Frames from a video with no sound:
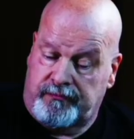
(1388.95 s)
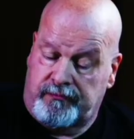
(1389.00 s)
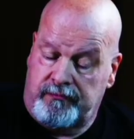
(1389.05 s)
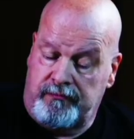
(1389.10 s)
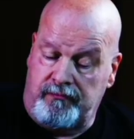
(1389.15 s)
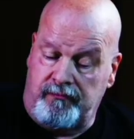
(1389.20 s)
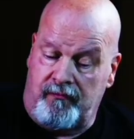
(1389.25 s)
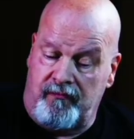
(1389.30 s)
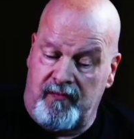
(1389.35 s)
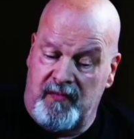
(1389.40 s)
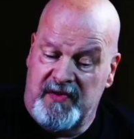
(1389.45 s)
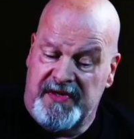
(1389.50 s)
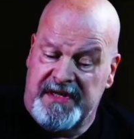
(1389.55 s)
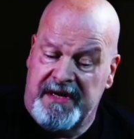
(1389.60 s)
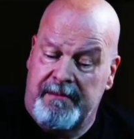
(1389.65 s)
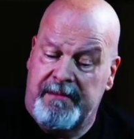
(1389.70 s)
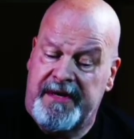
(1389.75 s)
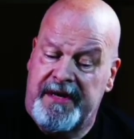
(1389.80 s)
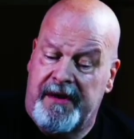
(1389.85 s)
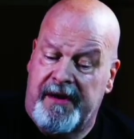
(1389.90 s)

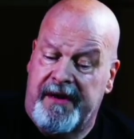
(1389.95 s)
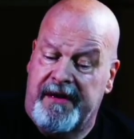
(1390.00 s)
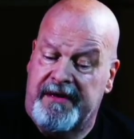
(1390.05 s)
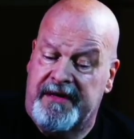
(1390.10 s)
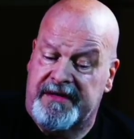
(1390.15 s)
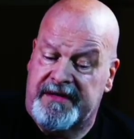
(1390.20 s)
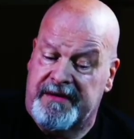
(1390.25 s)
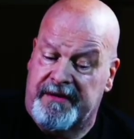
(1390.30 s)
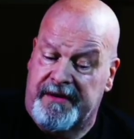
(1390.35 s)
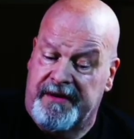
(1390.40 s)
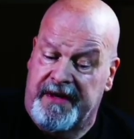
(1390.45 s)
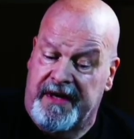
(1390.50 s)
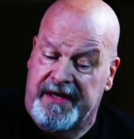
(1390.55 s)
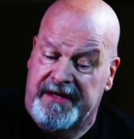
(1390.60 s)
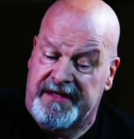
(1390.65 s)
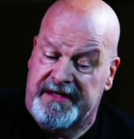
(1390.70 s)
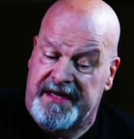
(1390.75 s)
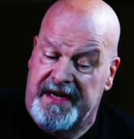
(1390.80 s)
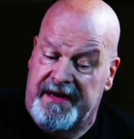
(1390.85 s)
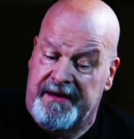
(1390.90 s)
cemetery just out on the edge of
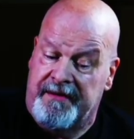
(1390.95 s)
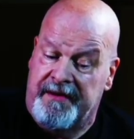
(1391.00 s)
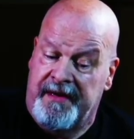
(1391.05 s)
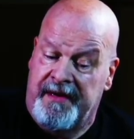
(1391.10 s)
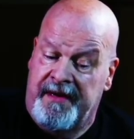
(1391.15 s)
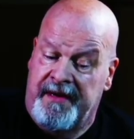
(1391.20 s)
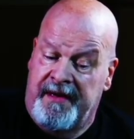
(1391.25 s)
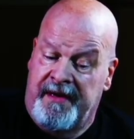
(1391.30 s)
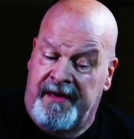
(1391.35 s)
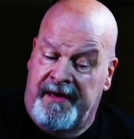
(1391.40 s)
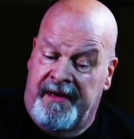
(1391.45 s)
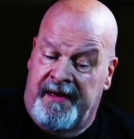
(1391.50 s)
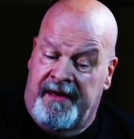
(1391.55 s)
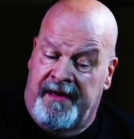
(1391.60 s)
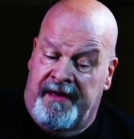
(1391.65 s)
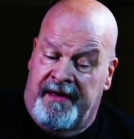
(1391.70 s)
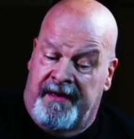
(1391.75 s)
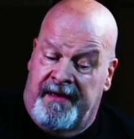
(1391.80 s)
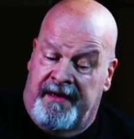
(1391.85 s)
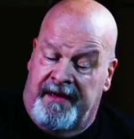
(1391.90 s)
town,
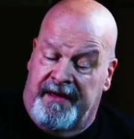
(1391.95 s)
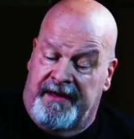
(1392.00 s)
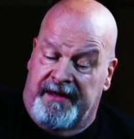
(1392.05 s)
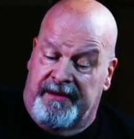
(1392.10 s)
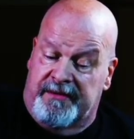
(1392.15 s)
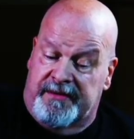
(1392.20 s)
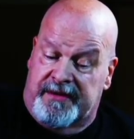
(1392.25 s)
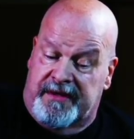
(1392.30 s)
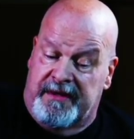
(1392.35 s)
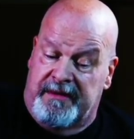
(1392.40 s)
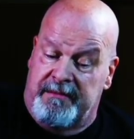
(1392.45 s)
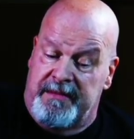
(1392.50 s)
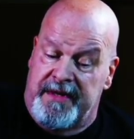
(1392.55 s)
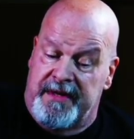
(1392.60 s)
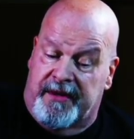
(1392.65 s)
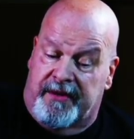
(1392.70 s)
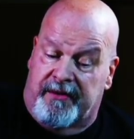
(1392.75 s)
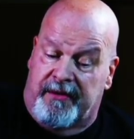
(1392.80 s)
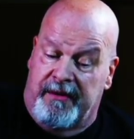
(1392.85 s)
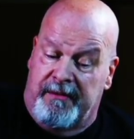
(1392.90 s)
and there was going to be a
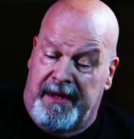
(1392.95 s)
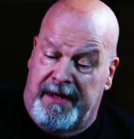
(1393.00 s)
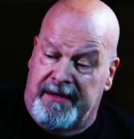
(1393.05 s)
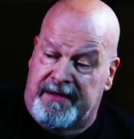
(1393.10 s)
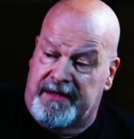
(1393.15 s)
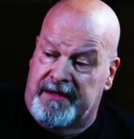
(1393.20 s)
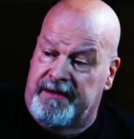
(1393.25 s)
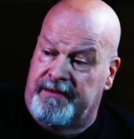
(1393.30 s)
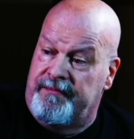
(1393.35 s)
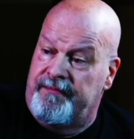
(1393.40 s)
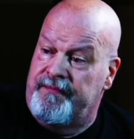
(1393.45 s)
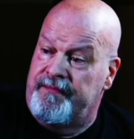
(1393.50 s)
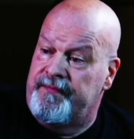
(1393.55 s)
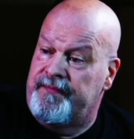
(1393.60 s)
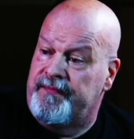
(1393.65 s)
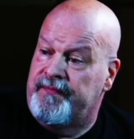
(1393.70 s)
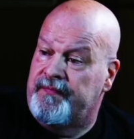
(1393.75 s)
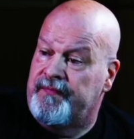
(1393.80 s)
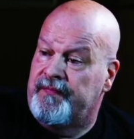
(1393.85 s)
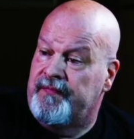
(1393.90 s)
cremation.
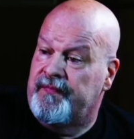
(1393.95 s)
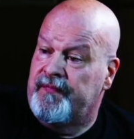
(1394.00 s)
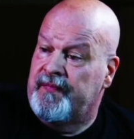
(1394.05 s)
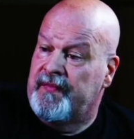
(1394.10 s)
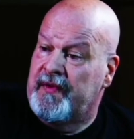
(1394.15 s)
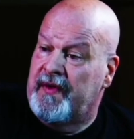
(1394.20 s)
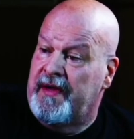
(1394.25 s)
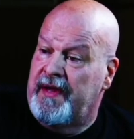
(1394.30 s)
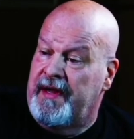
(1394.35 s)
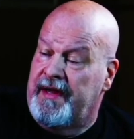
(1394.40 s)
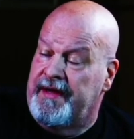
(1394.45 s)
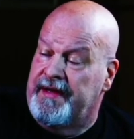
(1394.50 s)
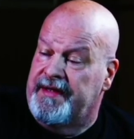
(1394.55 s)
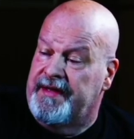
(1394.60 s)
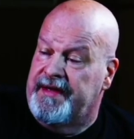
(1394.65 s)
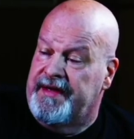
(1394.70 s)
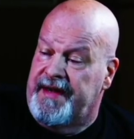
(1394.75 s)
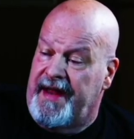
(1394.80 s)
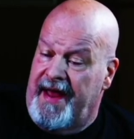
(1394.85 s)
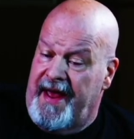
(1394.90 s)
And the
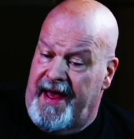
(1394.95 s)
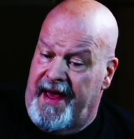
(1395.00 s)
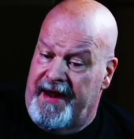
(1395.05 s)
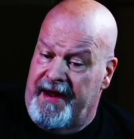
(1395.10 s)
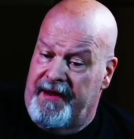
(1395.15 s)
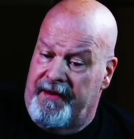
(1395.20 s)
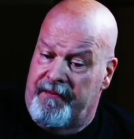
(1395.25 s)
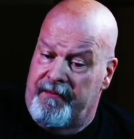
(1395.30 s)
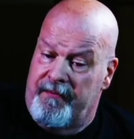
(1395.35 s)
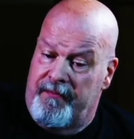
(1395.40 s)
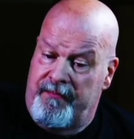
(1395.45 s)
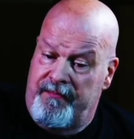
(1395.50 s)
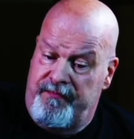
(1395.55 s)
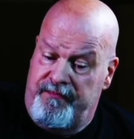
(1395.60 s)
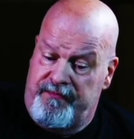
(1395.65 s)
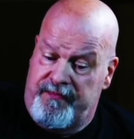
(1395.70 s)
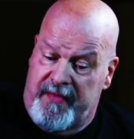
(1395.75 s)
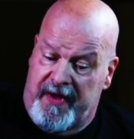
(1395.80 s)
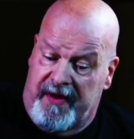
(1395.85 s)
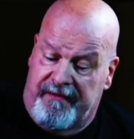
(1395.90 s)
dad of
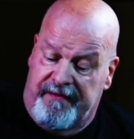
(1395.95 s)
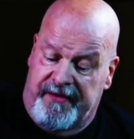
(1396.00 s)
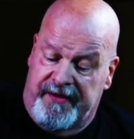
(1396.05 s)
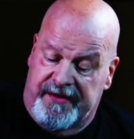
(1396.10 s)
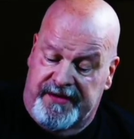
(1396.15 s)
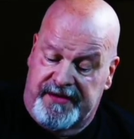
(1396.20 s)
this